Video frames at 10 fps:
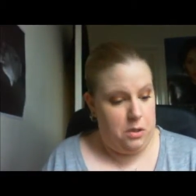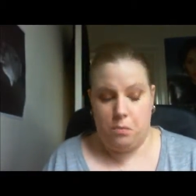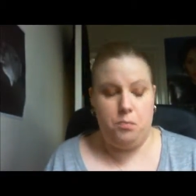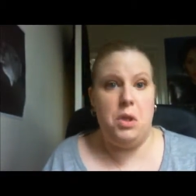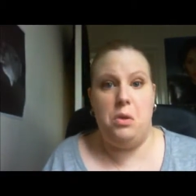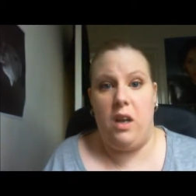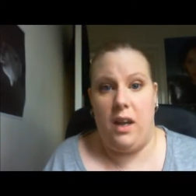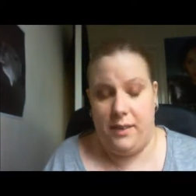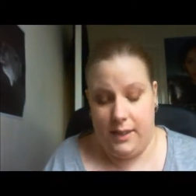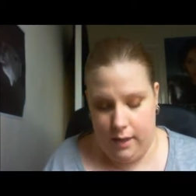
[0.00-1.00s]
So that's how
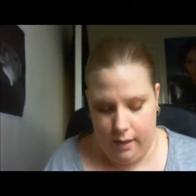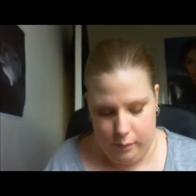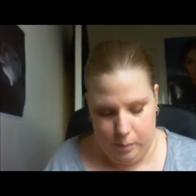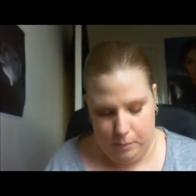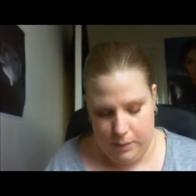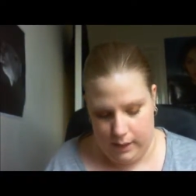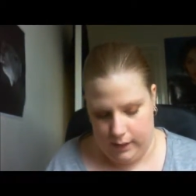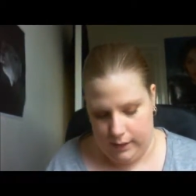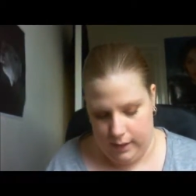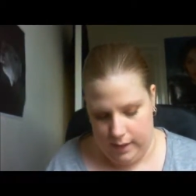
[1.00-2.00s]
that looks, just
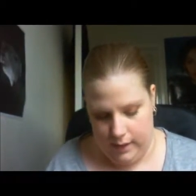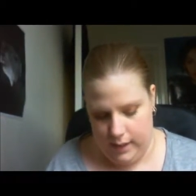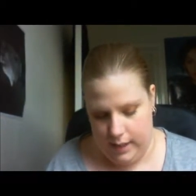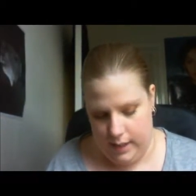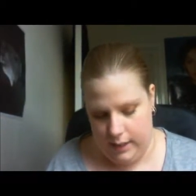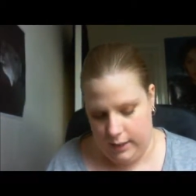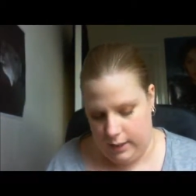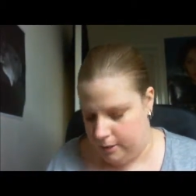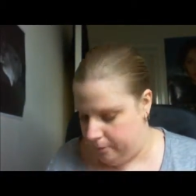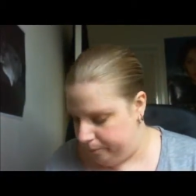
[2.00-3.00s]
all over. You don't have to be
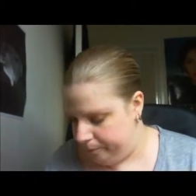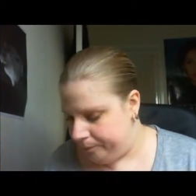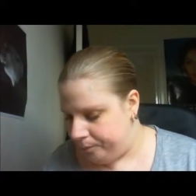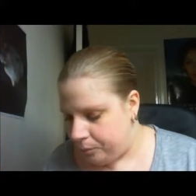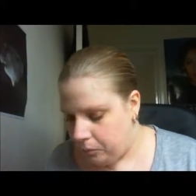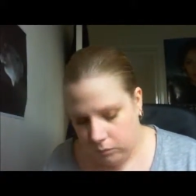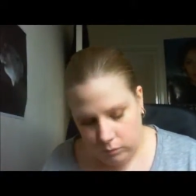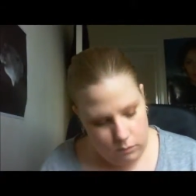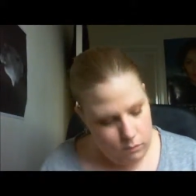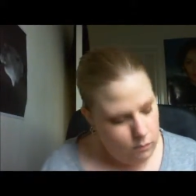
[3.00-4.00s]
particularly
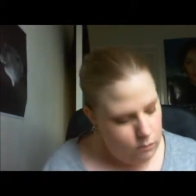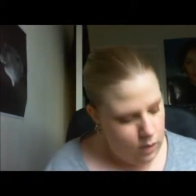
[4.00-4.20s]
neat.